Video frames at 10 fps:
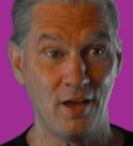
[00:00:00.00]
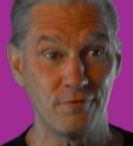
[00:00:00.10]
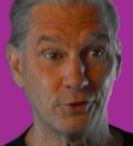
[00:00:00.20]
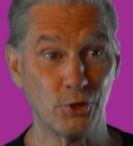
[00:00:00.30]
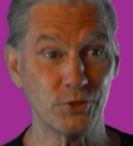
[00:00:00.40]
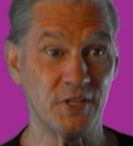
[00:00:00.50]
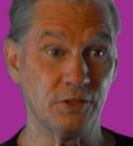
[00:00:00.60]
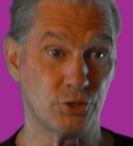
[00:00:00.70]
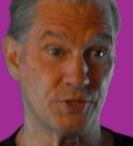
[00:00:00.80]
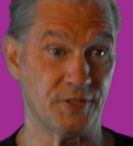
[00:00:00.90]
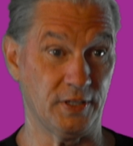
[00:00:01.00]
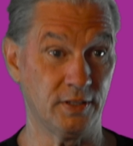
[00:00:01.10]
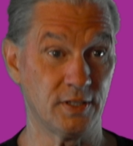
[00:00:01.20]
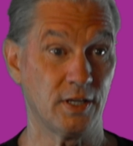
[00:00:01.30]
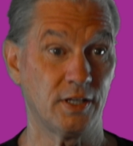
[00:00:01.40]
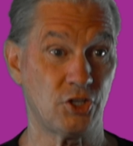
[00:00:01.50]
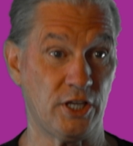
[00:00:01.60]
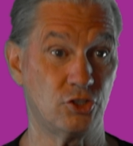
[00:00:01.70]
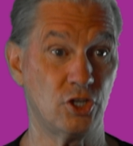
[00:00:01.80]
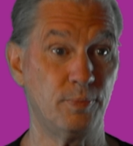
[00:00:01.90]
For those interested,
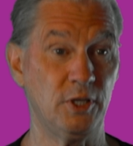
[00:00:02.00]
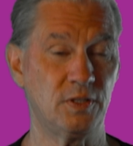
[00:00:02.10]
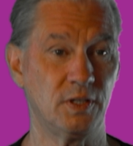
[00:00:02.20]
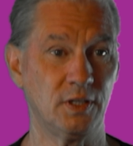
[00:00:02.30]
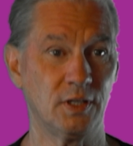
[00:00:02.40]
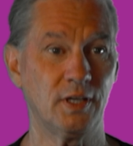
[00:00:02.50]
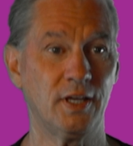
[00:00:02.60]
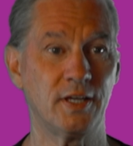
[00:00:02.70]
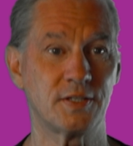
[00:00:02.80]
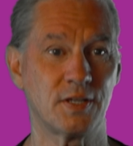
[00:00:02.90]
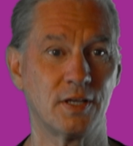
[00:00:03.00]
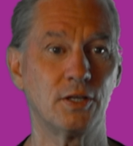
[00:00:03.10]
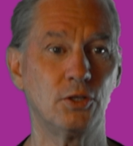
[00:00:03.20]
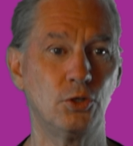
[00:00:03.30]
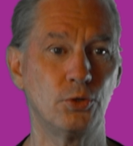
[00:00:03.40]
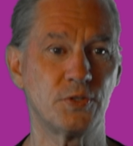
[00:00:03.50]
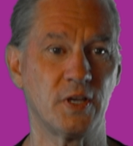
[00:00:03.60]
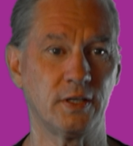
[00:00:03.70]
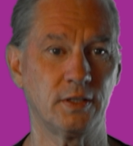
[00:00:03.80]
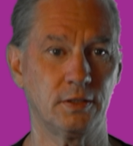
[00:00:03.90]
ChatGPT is
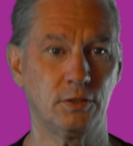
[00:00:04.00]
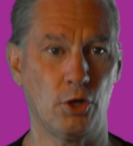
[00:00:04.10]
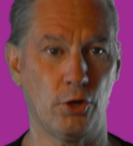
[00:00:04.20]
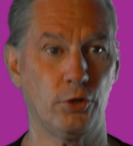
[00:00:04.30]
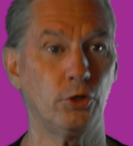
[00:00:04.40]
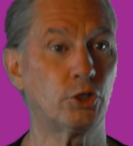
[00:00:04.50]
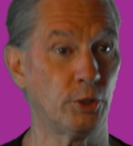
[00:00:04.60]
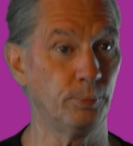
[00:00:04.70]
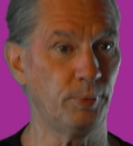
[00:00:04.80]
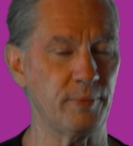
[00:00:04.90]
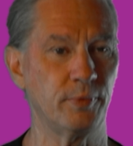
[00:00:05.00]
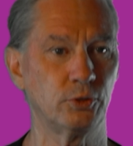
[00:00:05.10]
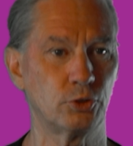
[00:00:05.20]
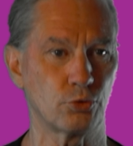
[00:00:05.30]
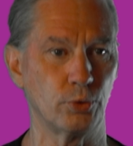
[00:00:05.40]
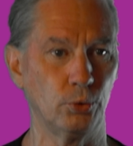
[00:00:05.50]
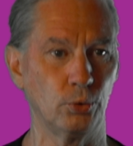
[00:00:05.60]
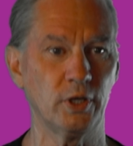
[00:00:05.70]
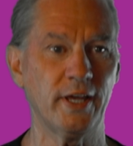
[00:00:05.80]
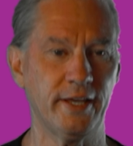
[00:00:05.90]
using the complement
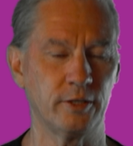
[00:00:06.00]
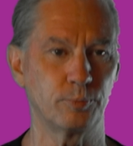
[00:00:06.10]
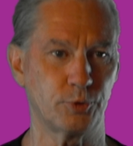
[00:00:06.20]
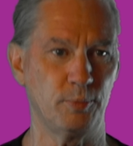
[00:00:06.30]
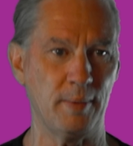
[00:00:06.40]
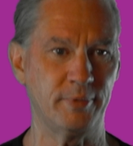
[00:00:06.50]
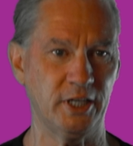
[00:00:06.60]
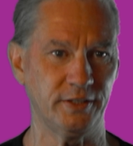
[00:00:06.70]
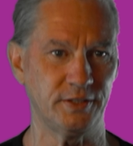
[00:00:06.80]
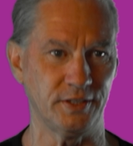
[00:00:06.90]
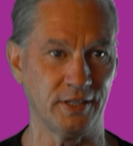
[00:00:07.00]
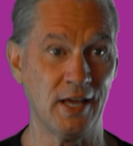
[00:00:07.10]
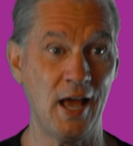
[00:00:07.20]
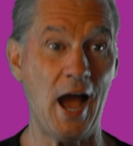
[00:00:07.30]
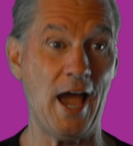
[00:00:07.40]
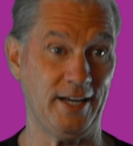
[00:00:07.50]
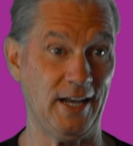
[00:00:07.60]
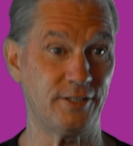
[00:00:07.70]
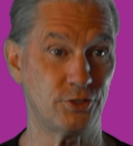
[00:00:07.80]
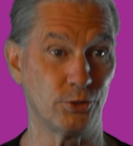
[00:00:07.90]
rule in probability. I
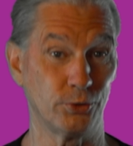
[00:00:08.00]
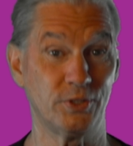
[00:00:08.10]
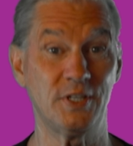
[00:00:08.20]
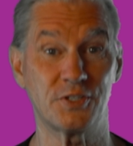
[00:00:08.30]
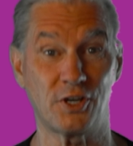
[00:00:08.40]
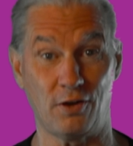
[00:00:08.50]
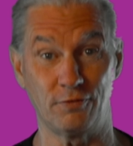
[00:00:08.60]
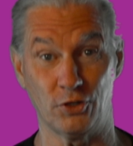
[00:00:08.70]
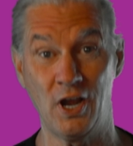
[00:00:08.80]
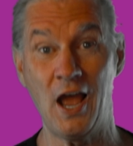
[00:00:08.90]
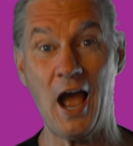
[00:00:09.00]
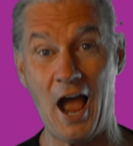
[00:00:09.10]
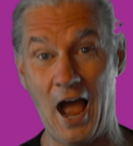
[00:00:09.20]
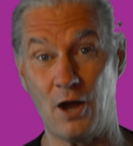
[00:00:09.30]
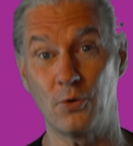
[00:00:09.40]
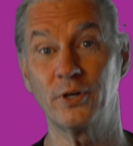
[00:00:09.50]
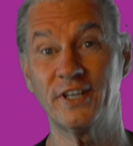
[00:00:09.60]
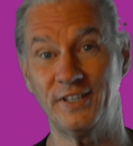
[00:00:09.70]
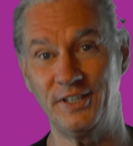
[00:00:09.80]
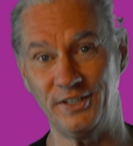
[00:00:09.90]
let you discover how
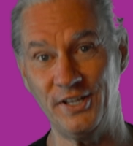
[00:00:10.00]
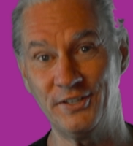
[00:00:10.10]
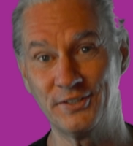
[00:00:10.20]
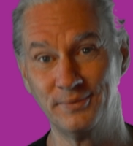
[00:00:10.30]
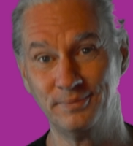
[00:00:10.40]
he did it.